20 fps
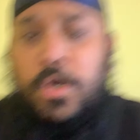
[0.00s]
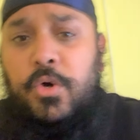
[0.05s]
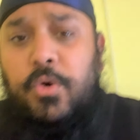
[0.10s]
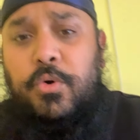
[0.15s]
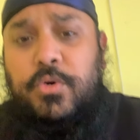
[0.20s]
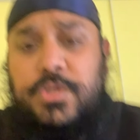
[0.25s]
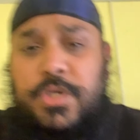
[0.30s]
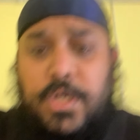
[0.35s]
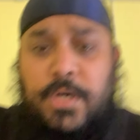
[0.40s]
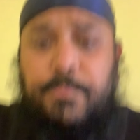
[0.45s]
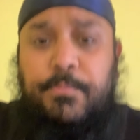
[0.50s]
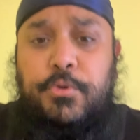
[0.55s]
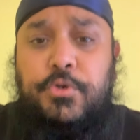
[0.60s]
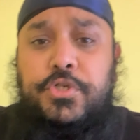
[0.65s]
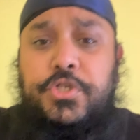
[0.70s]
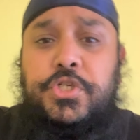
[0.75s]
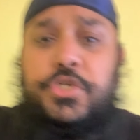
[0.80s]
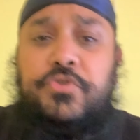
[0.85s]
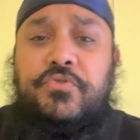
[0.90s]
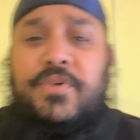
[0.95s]
or try to
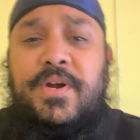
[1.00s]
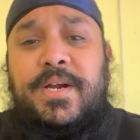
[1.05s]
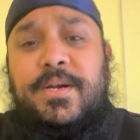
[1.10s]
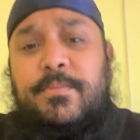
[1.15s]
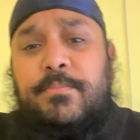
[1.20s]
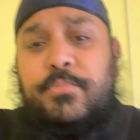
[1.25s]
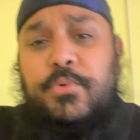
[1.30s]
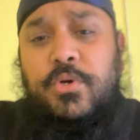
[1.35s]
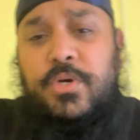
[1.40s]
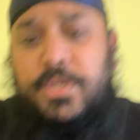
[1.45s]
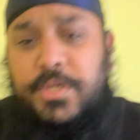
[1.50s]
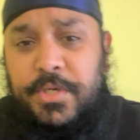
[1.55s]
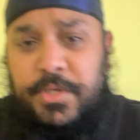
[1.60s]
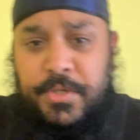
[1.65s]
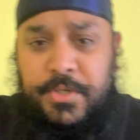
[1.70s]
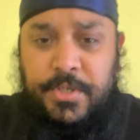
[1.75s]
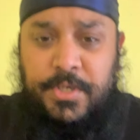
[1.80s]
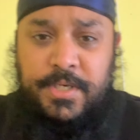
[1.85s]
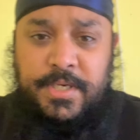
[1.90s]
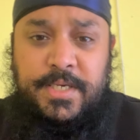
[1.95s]
push you around and bully
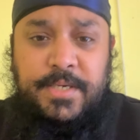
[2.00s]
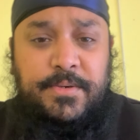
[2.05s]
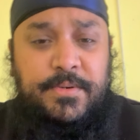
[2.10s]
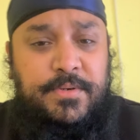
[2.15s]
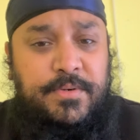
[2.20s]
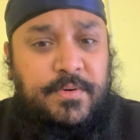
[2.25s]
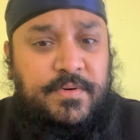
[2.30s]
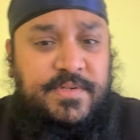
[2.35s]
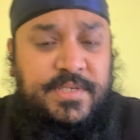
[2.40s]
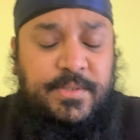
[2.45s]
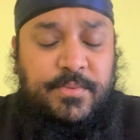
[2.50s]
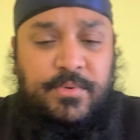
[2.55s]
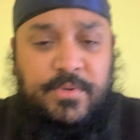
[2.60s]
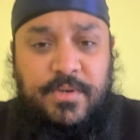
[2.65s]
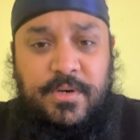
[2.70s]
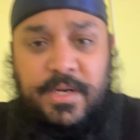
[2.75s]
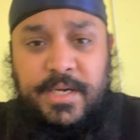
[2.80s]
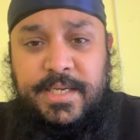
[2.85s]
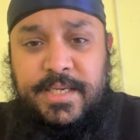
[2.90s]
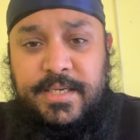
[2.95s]
you? You would obviously
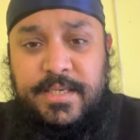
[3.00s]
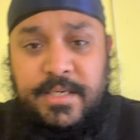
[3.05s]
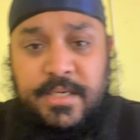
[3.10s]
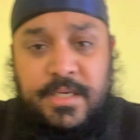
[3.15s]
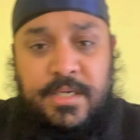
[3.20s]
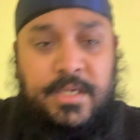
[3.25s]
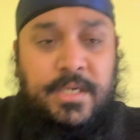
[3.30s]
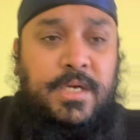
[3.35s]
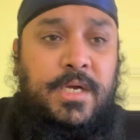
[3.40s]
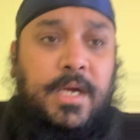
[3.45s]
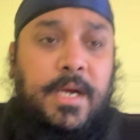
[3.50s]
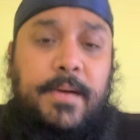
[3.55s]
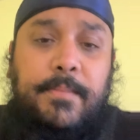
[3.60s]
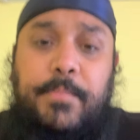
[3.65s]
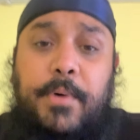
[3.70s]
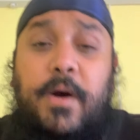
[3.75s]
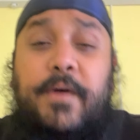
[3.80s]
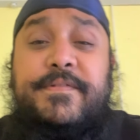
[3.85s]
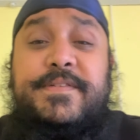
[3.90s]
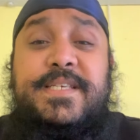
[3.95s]
wouldn't like it.
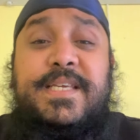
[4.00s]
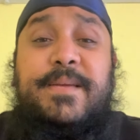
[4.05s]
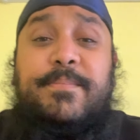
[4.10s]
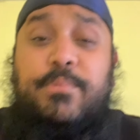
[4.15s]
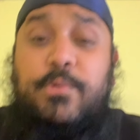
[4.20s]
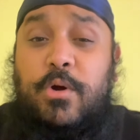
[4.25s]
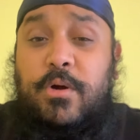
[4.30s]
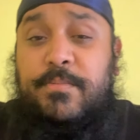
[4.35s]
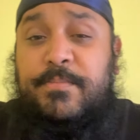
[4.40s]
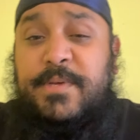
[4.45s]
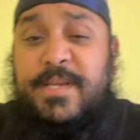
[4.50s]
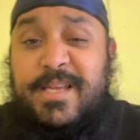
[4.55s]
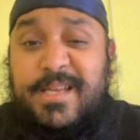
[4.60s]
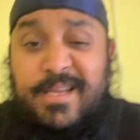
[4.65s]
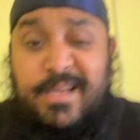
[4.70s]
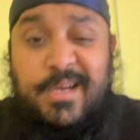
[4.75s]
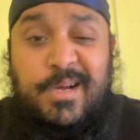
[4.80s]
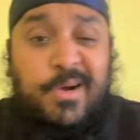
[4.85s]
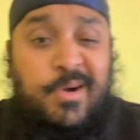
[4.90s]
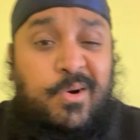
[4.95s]
But obviously he blocked
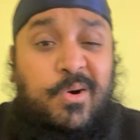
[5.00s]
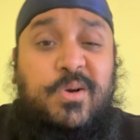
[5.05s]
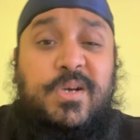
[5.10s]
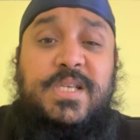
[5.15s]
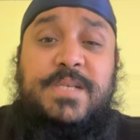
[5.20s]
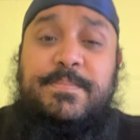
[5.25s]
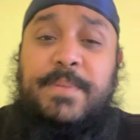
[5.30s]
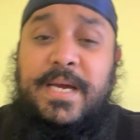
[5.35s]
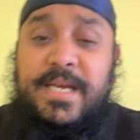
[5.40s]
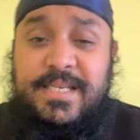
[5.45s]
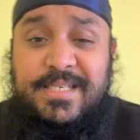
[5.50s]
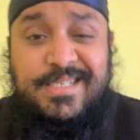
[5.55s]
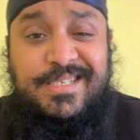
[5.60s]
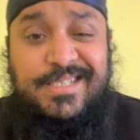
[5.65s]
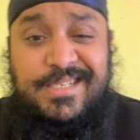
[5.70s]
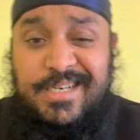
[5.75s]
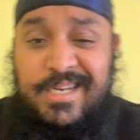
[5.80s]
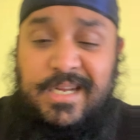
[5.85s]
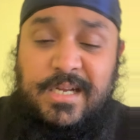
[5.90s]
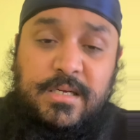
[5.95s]
me on his
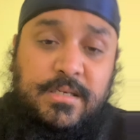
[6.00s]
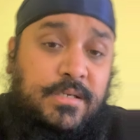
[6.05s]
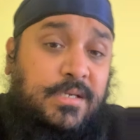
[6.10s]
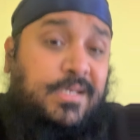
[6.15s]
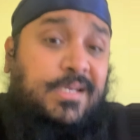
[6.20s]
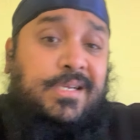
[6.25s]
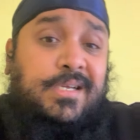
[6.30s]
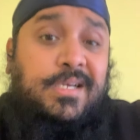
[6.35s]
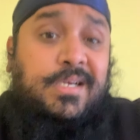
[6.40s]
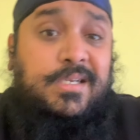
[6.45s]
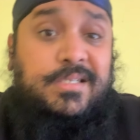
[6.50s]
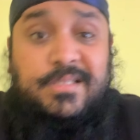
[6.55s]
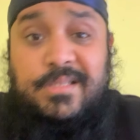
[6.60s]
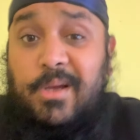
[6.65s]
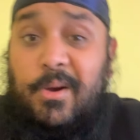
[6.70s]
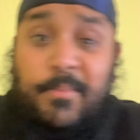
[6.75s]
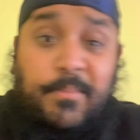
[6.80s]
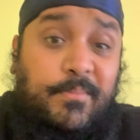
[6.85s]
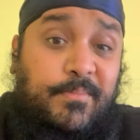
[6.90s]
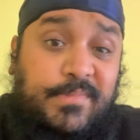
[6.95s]
pages and that.
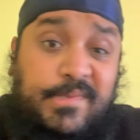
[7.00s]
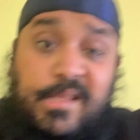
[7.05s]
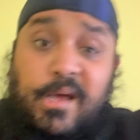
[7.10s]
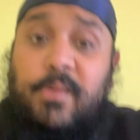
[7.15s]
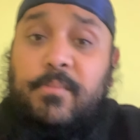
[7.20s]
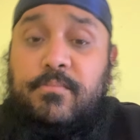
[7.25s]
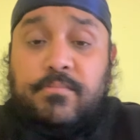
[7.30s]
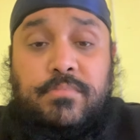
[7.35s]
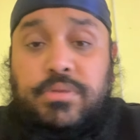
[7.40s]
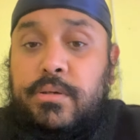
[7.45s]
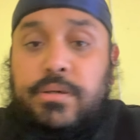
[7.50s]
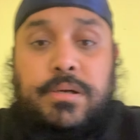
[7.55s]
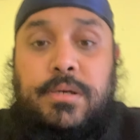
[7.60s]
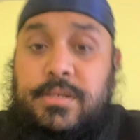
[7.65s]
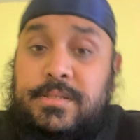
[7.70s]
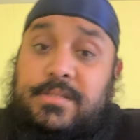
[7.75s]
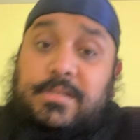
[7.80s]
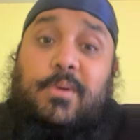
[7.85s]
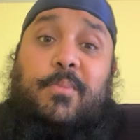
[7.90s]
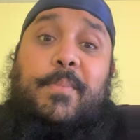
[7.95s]
Don't, don't,
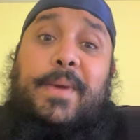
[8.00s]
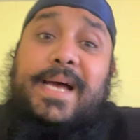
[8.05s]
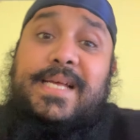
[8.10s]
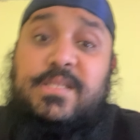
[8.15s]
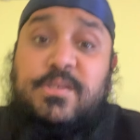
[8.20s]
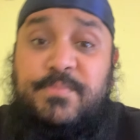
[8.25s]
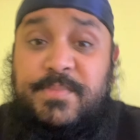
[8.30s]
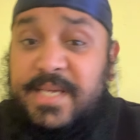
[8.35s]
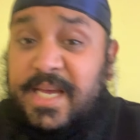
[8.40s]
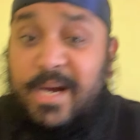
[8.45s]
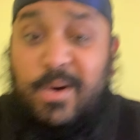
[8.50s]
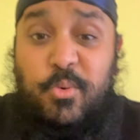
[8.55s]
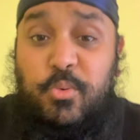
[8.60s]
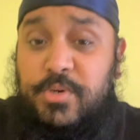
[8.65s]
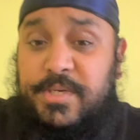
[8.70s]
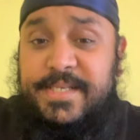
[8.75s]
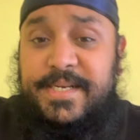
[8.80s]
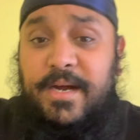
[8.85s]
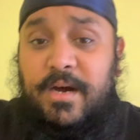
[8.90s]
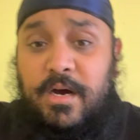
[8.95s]
don't that to me at
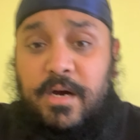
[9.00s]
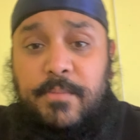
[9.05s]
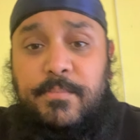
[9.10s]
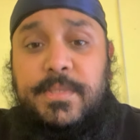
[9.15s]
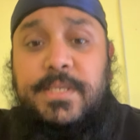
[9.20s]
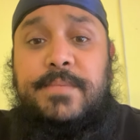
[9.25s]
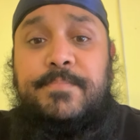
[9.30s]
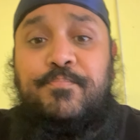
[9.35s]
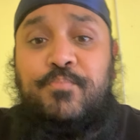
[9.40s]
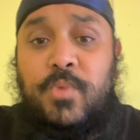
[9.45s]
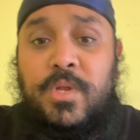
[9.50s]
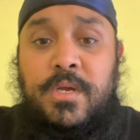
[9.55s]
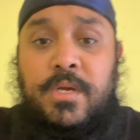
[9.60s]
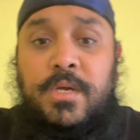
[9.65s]
all, you know what I mean?